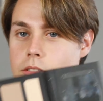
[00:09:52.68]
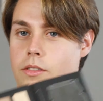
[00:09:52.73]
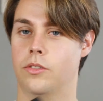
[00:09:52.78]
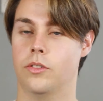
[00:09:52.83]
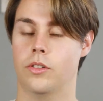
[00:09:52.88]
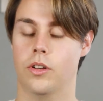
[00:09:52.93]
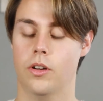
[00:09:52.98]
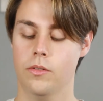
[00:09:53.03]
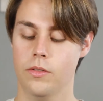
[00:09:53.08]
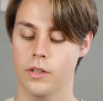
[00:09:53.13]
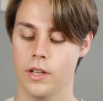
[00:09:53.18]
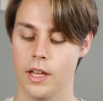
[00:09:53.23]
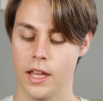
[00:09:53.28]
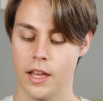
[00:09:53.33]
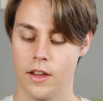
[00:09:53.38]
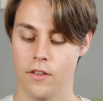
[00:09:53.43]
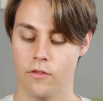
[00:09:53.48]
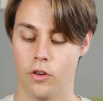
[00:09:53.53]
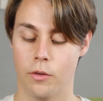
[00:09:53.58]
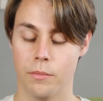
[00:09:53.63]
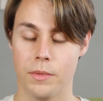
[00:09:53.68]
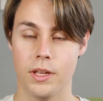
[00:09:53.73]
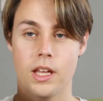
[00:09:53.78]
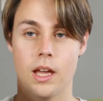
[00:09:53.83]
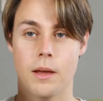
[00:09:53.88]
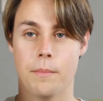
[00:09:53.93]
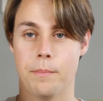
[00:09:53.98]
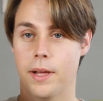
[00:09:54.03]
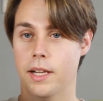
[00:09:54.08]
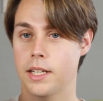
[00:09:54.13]
you know? For me,
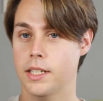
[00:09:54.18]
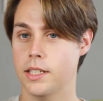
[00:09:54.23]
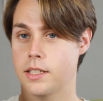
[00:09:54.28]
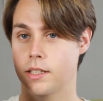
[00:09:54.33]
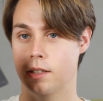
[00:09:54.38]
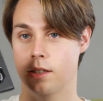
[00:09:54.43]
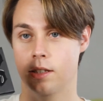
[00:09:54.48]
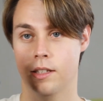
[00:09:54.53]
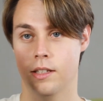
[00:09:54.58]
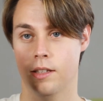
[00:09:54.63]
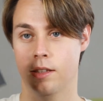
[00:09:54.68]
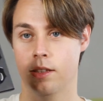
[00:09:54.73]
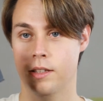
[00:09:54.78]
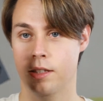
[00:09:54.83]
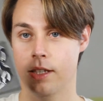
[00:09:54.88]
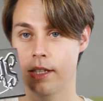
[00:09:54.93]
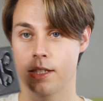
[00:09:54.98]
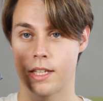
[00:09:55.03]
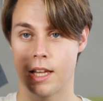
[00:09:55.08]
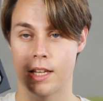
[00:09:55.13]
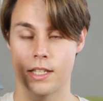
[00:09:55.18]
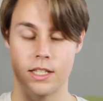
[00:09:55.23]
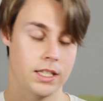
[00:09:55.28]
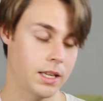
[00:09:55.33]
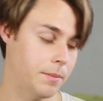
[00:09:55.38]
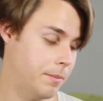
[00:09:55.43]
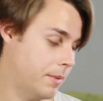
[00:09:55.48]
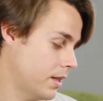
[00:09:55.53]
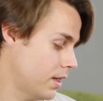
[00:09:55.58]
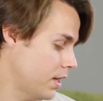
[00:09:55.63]
a palette this size is
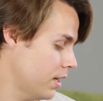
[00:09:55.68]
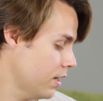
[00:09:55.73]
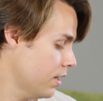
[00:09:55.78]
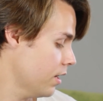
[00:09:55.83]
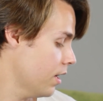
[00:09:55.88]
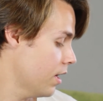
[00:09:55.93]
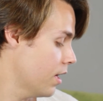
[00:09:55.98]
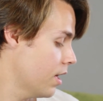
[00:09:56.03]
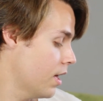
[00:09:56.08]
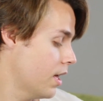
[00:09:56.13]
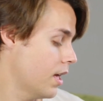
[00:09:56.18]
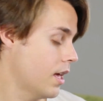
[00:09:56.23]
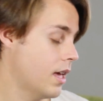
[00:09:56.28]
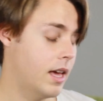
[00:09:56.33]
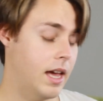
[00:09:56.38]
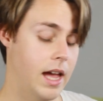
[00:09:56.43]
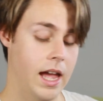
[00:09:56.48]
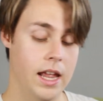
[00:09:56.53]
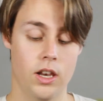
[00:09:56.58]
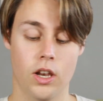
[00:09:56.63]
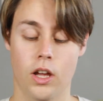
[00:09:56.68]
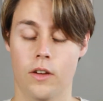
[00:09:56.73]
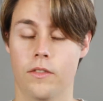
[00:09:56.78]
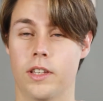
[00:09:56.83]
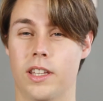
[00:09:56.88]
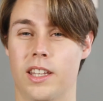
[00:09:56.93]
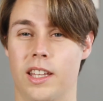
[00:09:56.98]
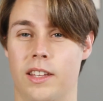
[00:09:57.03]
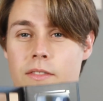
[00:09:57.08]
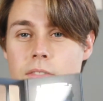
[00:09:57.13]
amazing. I
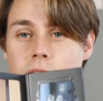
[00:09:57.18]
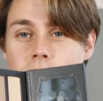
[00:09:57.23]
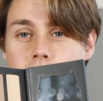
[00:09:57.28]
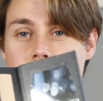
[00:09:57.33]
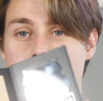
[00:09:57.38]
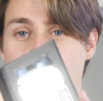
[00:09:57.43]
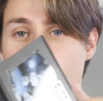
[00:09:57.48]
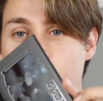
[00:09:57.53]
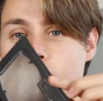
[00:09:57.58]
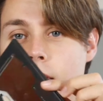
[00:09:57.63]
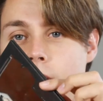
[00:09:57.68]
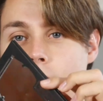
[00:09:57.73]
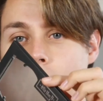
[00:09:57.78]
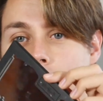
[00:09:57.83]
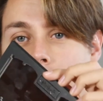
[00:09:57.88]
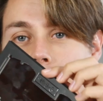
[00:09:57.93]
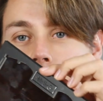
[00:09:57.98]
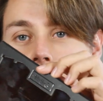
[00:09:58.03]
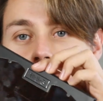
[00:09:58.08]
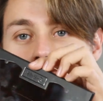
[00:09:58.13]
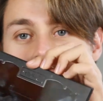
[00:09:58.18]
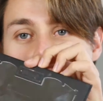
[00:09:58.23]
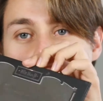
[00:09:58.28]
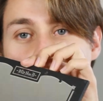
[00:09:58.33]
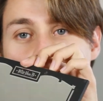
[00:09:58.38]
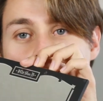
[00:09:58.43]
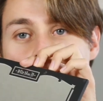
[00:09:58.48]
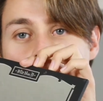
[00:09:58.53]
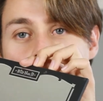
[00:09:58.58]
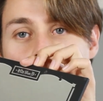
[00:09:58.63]
love the fact that it has
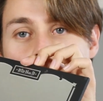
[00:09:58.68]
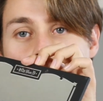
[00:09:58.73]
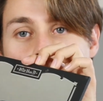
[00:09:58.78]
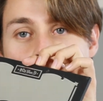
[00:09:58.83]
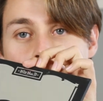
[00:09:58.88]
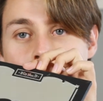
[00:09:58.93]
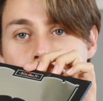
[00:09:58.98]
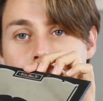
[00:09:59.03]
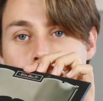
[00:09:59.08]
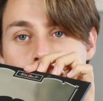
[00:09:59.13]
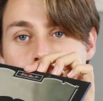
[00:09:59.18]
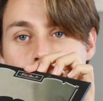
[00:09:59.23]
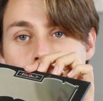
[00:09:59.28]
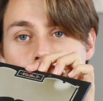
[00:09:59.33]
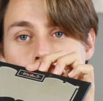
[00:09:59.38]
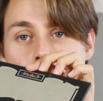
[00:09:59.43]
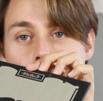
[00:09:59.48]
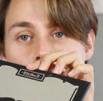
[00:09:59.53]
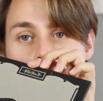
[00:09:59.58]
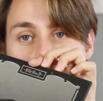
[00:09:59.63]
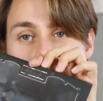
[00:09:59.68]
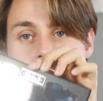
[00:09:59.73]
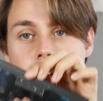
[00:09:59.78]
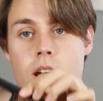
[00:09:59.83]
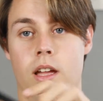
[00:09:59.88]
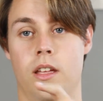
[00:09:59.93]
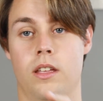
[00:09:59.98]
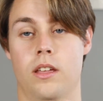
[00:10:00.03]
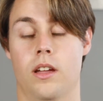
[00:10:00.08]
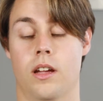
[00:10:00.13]
a big mirror.
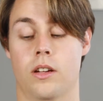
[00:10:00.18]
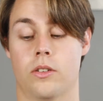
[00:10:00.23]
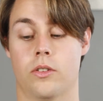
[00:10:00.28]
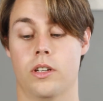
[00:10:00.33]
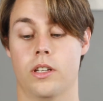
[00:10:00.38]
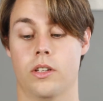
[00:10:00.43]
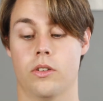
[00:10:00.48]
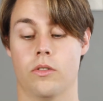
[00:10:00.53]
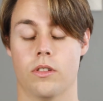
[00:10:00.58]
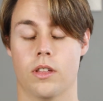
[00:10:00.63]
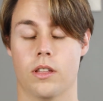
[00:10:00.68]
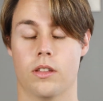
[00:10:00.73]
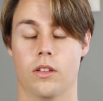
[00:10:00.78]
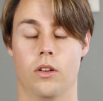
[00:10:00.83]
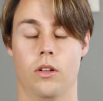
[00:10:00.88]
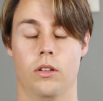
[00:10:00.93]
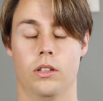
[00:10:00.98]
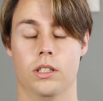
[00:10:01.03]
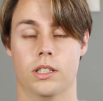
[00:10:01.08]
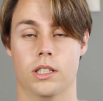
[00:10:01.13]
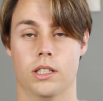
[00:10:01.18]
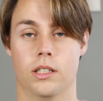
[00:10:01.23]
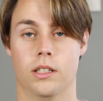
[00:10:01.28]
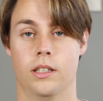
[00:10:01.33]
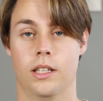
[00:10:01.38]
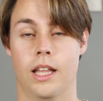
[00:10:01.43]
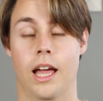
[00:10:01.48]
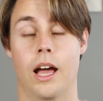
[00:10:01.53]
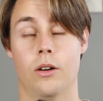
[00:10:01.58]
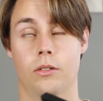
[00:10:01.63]
I actually use it all the
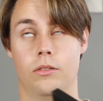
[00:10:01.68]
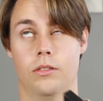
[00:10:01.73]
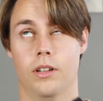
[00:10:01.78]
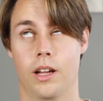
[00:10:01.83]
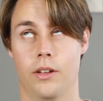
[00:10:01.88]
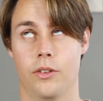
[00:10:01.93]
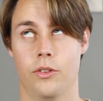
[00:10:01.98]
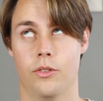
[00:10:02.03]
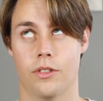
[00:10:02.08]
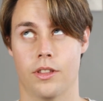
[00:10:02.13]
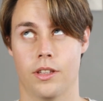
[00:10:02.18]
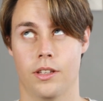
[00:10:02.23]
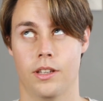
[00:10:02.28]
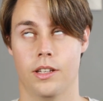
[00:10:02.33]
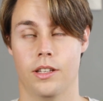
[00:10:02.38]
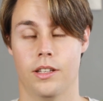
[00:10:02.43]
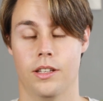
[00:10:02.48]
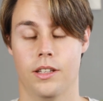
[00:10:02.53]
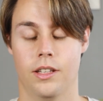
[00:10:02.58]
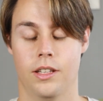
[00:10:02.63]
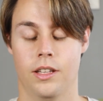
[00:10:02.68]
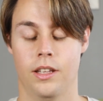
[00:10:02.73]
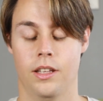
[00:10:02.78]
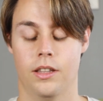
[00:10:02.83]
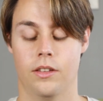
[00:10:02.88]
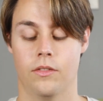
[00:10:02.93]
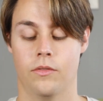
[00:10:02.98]
now. I use it